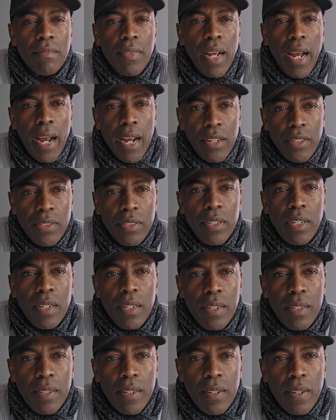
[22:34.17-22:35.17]

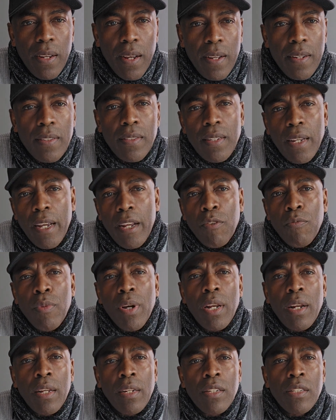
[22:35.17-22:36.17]
Isaac. And then
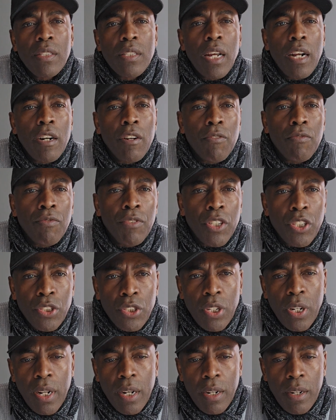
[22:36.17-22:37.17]
when on the
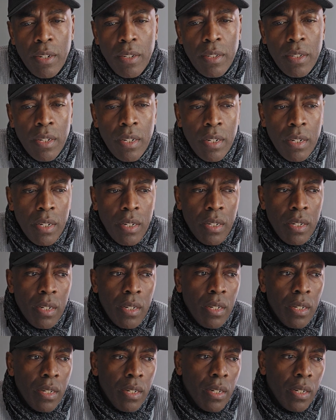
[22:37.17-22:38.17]
sacrificial
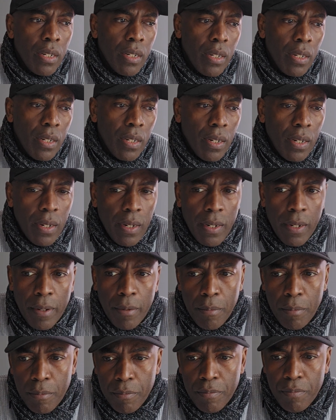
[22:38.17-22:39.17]

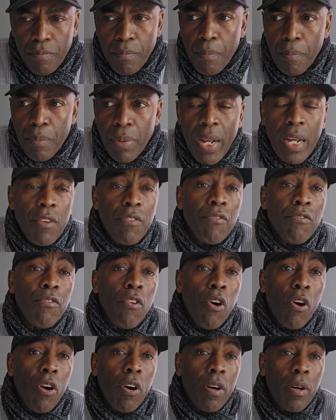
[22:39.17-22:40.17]
um,
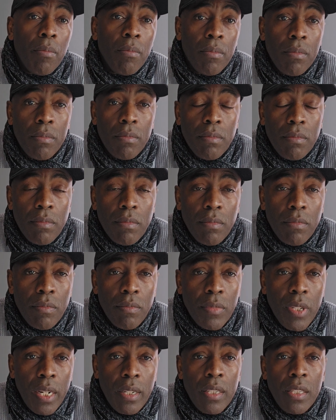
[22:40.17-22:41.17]
platform
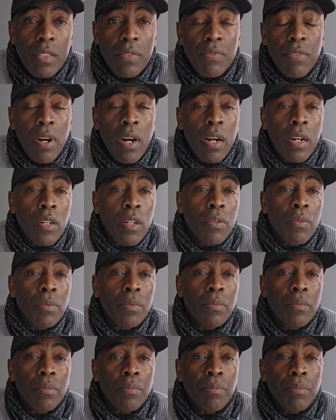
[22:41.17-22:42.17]
that his father,
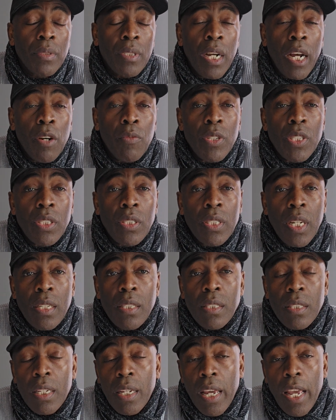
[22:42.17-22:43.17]
God was
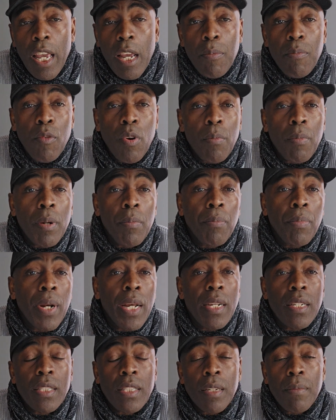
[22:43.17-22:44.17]
testing Abram and
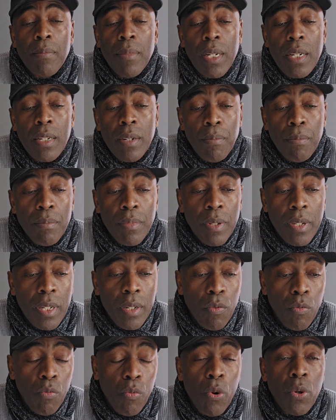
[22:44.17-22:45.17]
placed him in the,
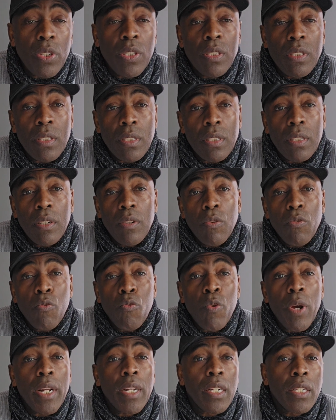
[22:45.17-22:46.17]
the woods
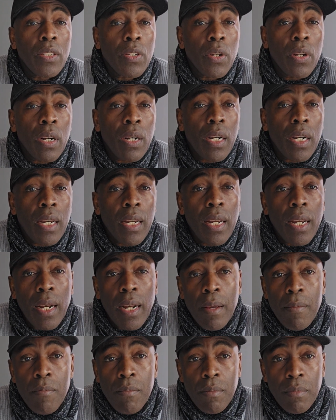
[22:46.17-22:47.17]
ready to kill
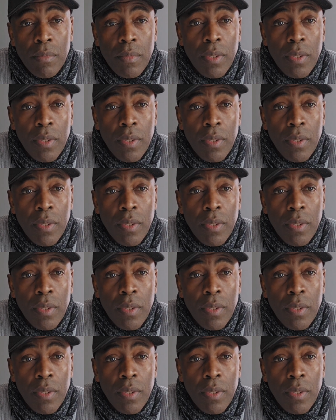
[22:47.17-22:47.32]
him